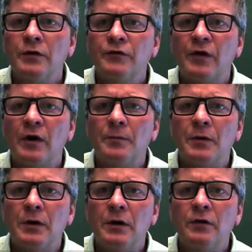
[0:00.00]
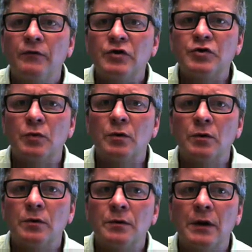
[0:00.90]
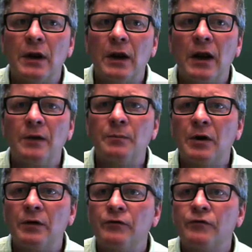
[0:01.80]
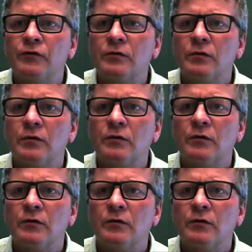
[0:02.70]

We can set up individual admins